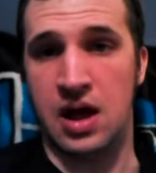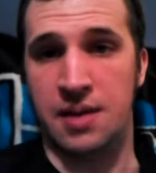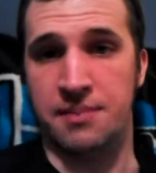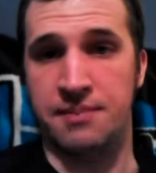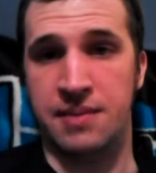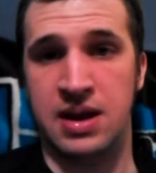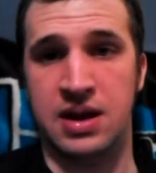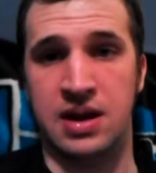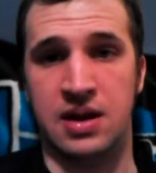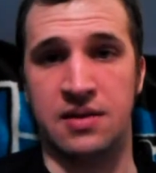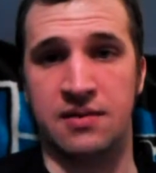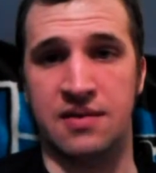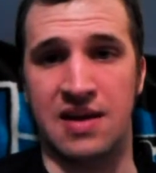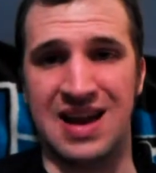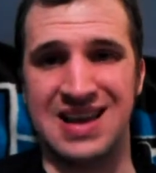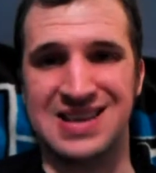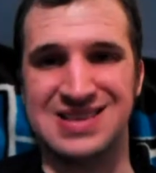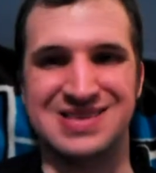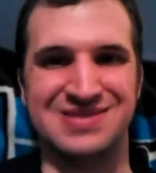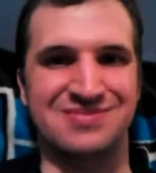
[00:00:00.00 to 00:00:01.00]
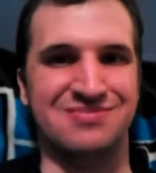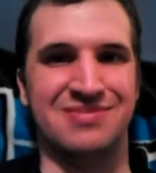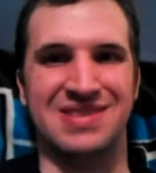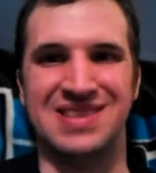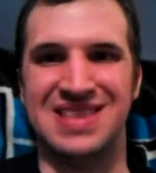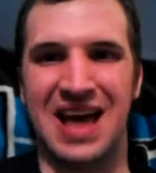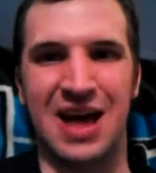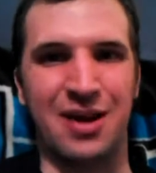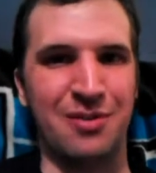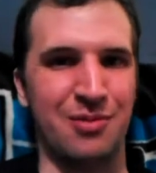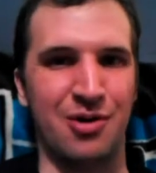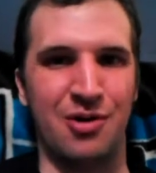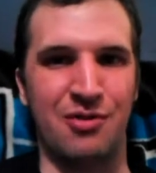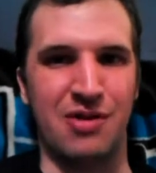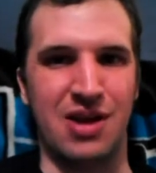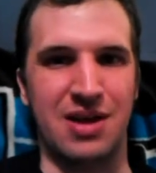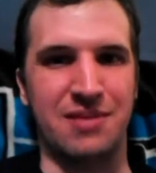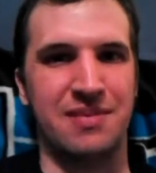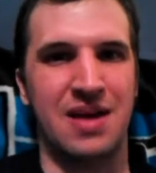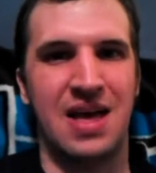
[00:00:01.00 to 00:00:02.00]
media device without a
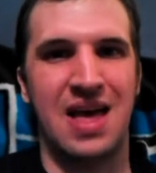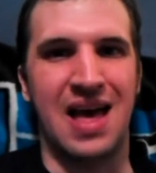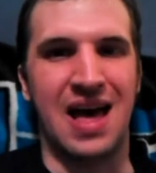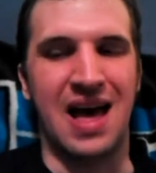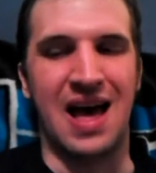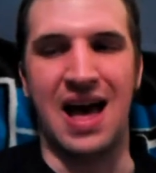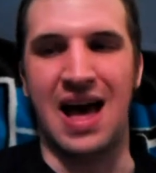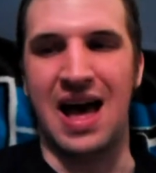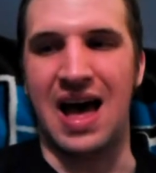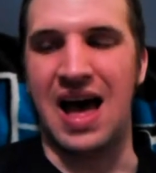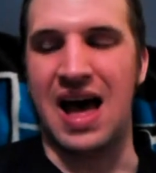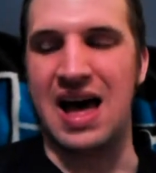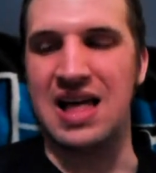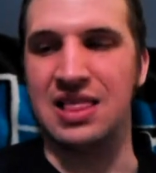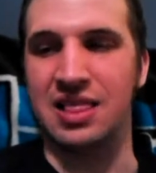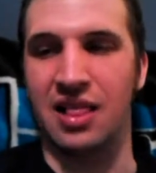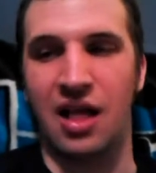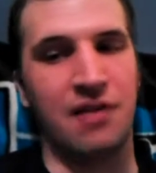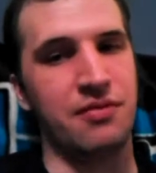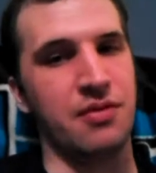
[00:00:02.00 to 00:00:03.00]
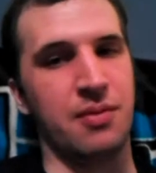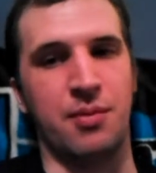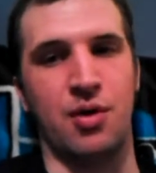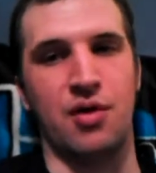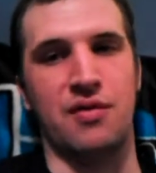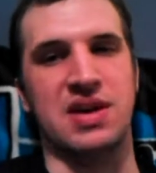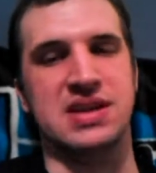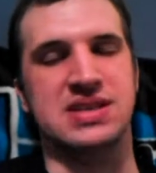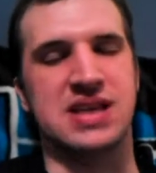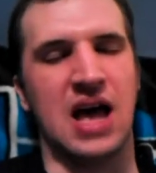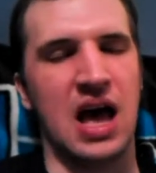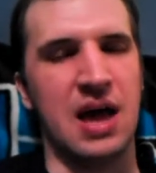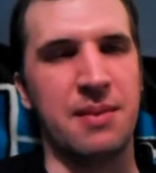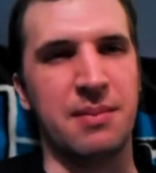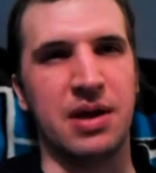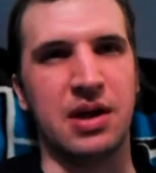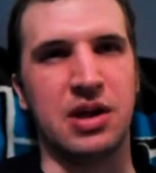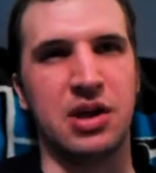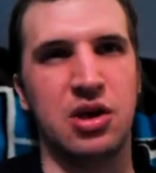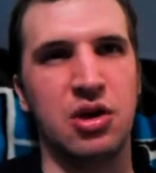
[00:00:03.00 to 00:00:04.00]
movie. I love the movies. I am
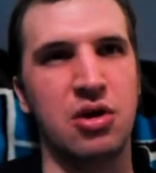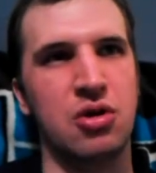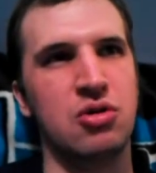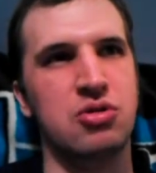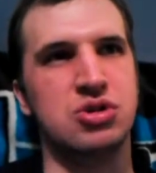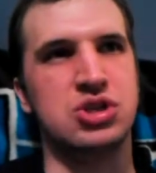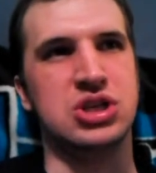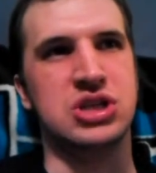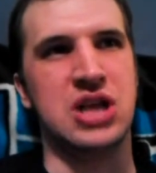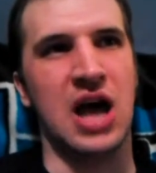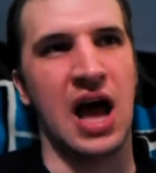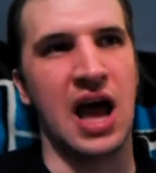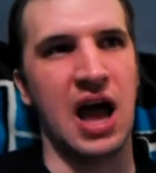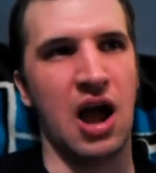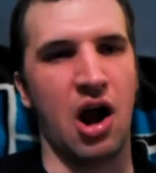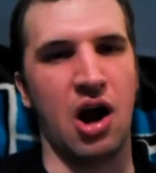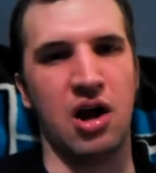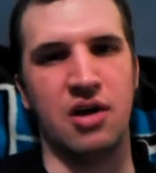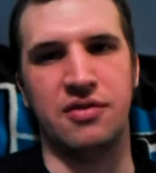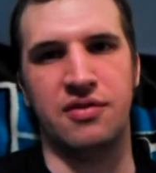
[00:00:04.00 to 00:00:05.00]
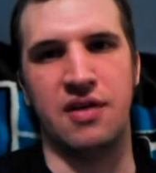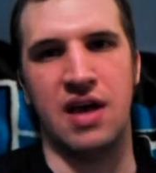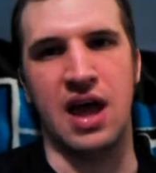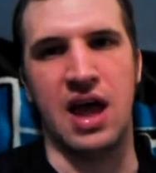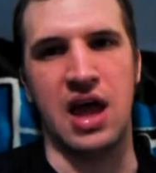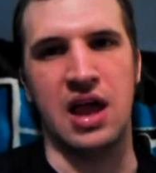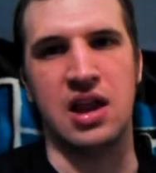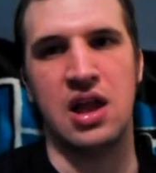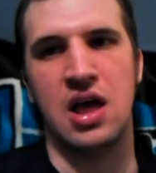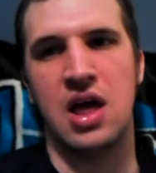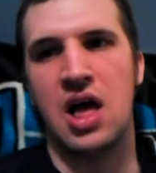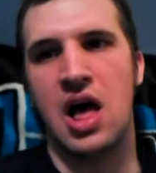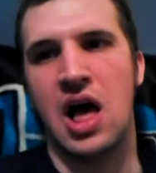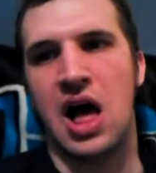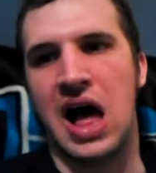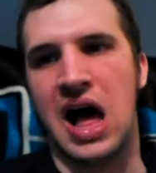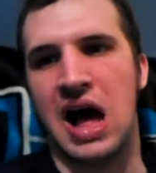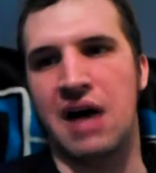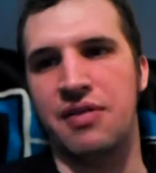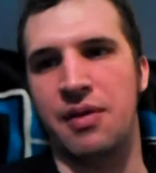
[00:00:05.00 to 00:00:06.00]
a huge diehard fan
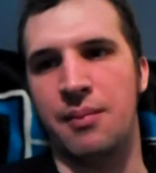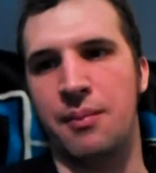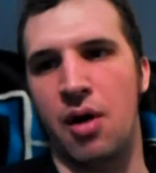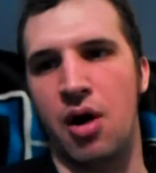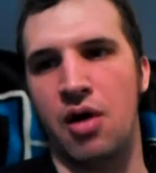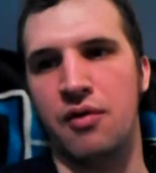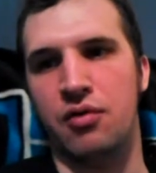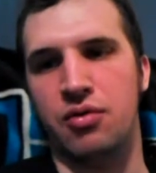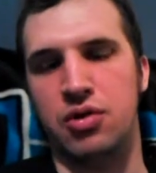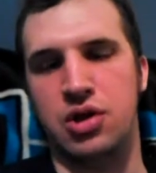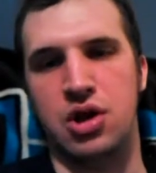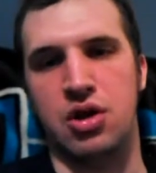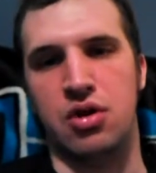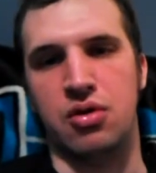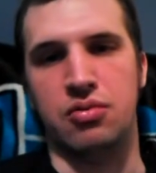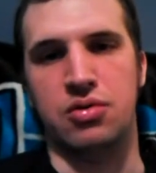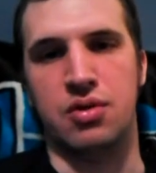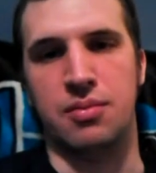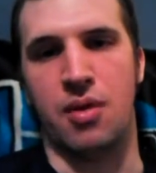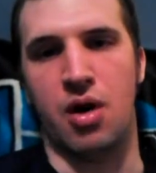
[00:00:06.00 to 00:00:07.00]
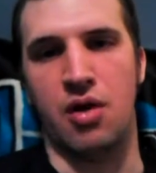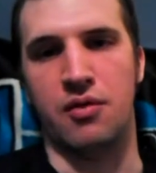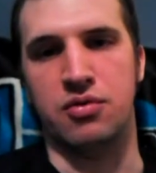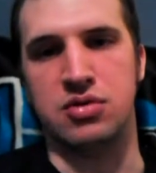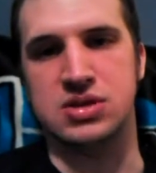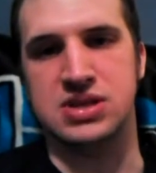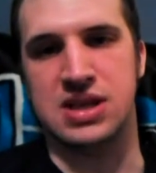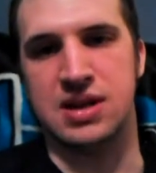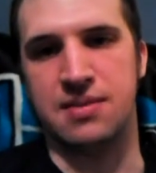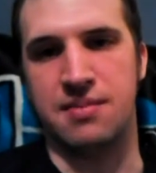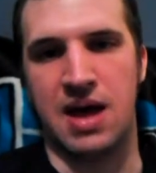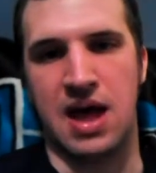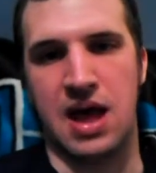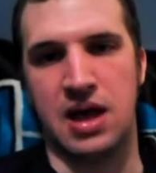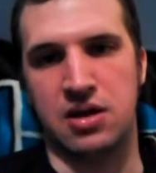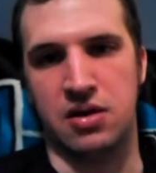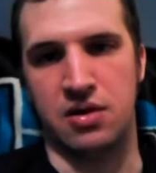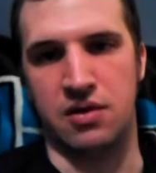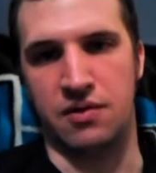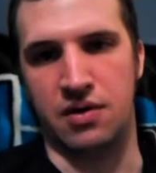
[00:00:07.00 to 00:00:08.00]
of the Marvel the Marvel
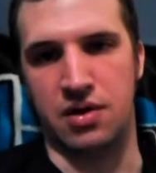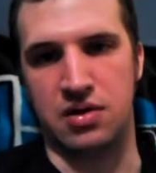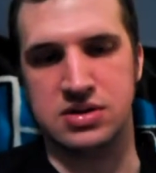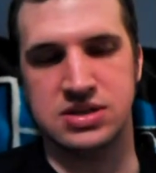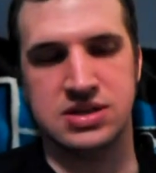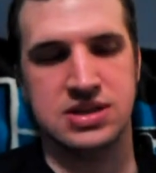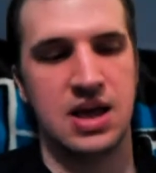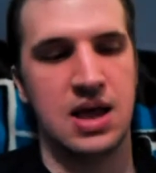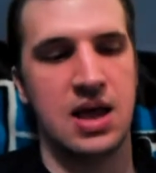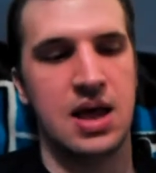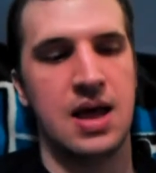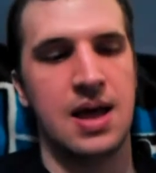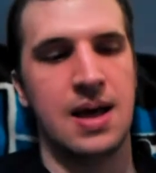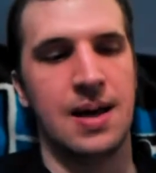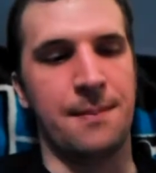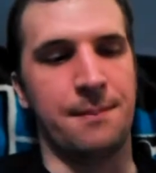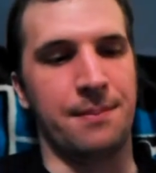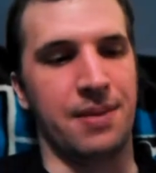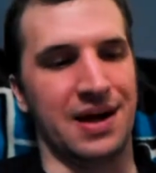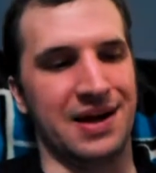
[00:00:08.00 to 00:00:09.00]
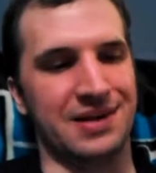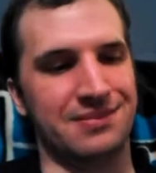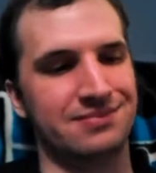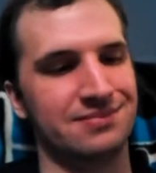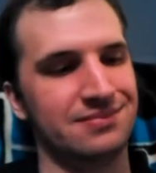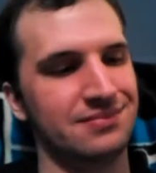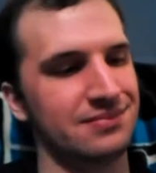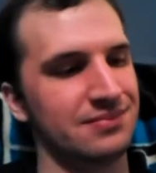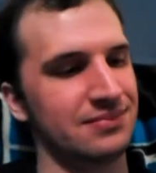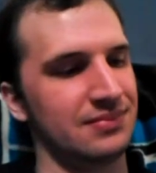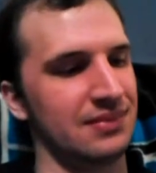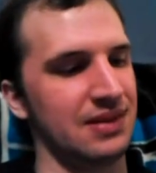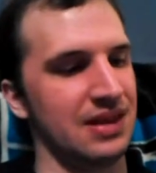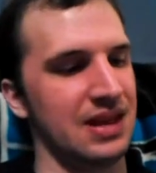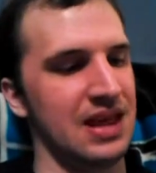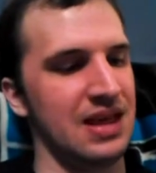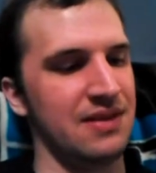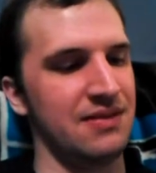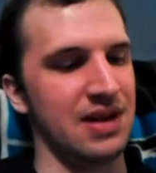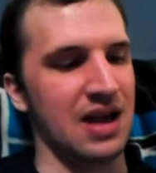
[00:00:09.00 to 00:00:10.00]
Cinematic Universe. But
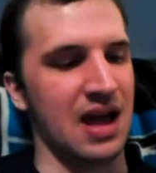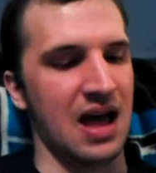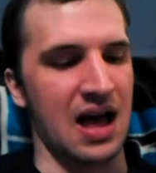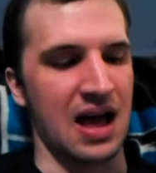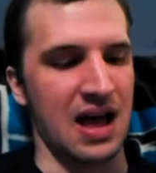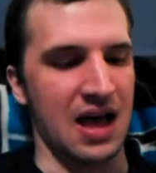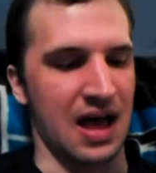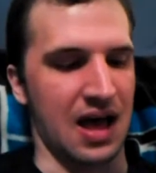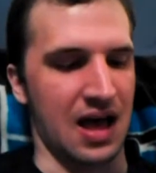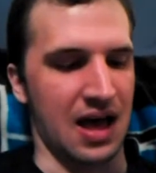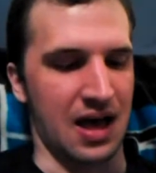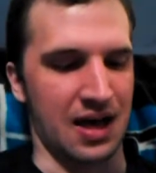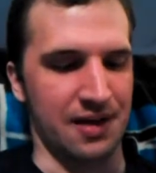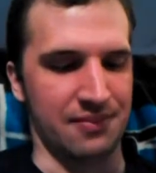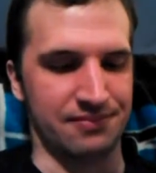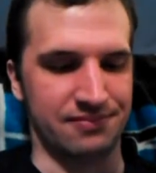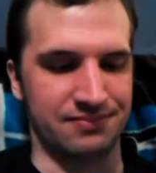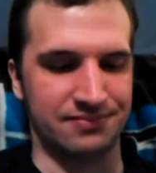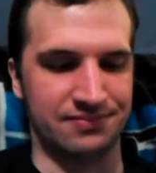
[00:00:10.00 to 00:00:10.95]
even I